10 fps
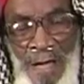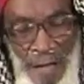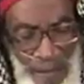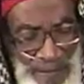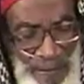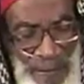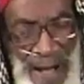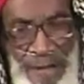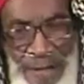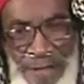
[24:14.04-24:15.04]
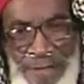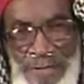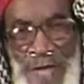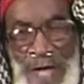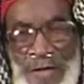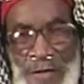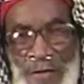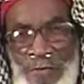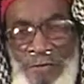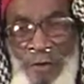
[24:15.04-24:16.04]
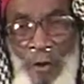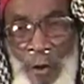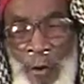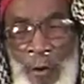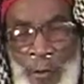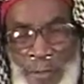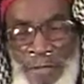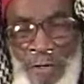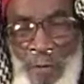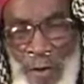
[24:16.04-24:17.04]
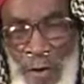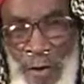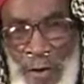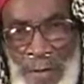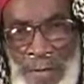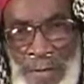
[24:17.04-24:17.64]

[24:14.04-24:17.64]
if Obama does not go to the whole Muslim world